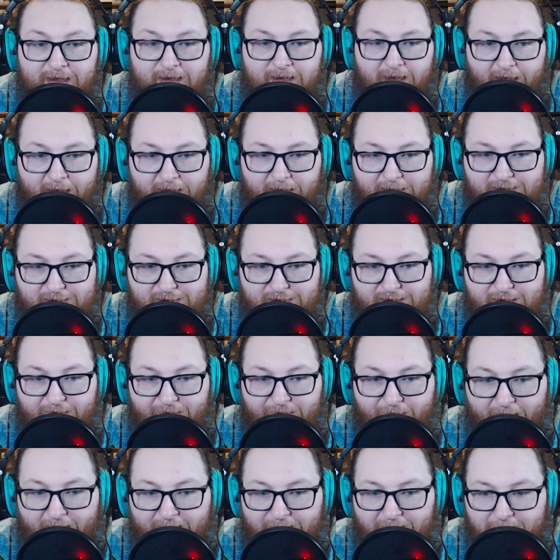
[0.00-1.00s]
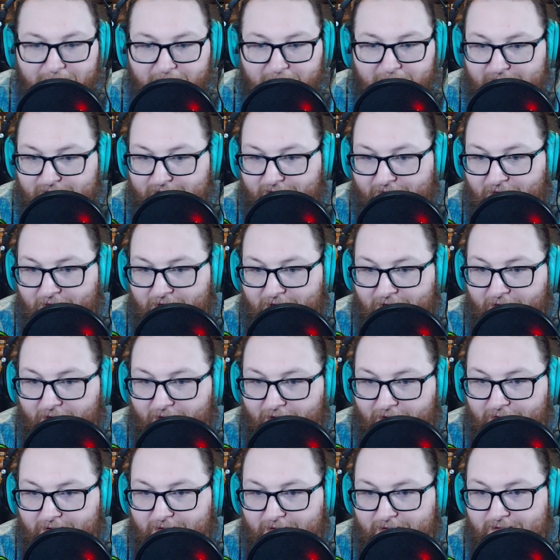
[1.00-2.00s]
$65 up to
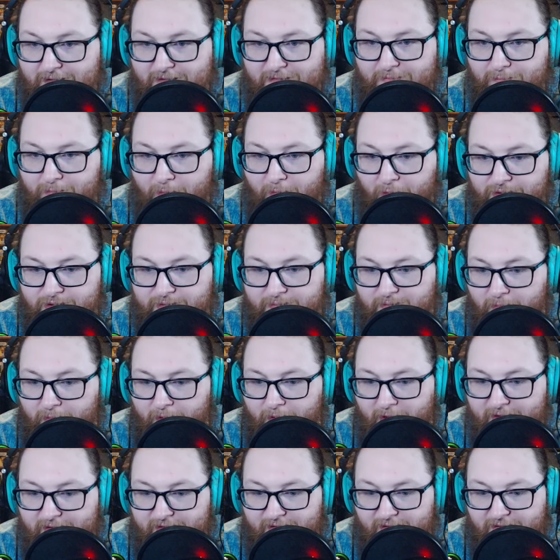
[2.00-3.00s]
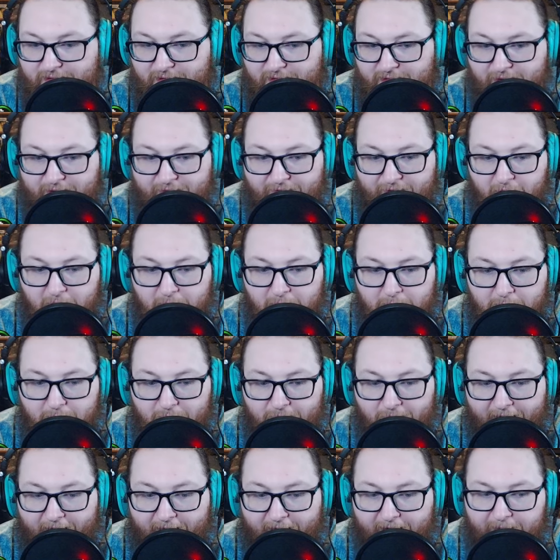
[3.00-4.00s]
$70. Multiple playsets here available
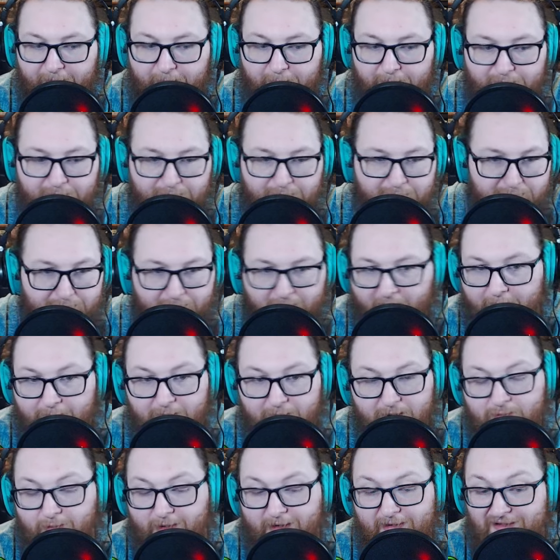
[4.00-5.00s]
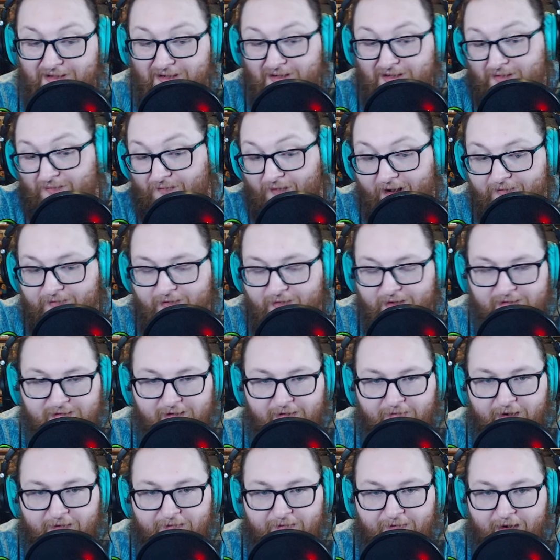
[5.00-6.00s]
at between $65 and
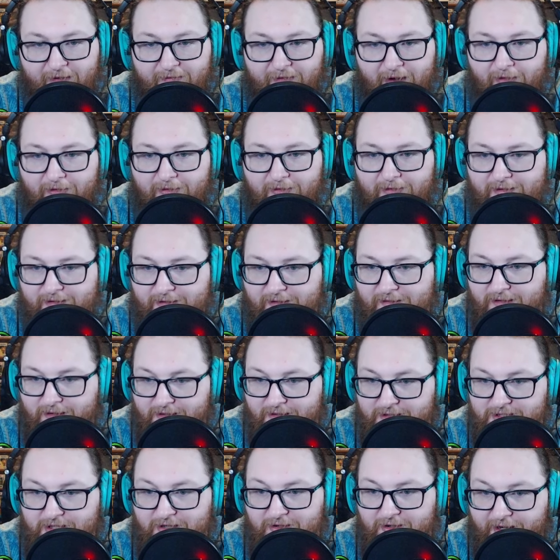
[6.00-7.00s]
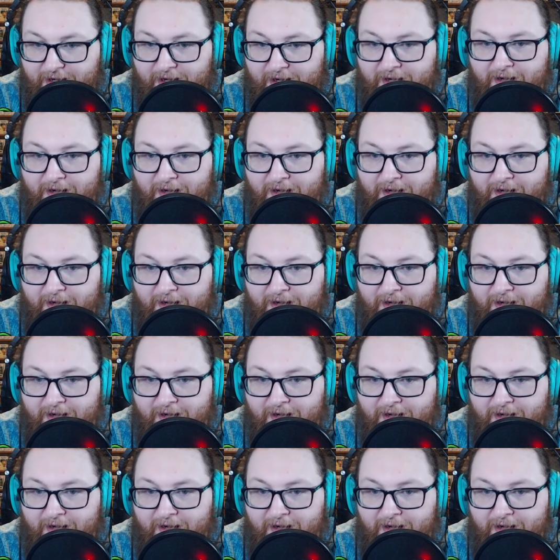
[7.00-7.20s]
$75 essentially.